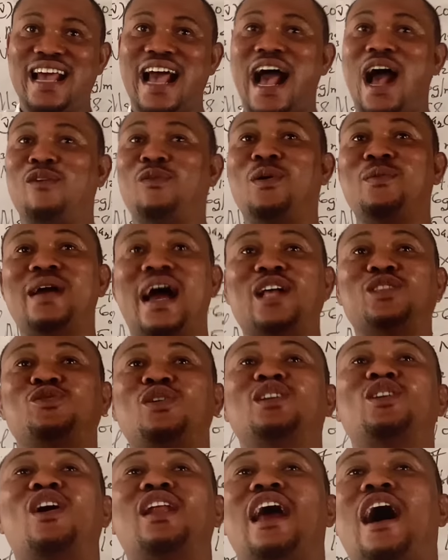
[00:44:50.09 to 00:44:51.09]
and we are
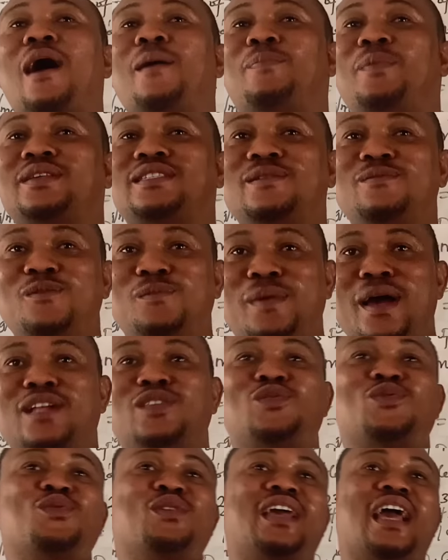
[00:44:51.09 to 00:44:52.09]
doing all our possible
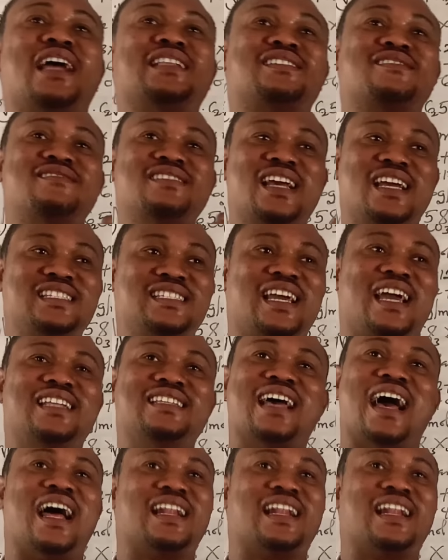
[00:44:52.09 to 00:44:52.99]
best to get reagents,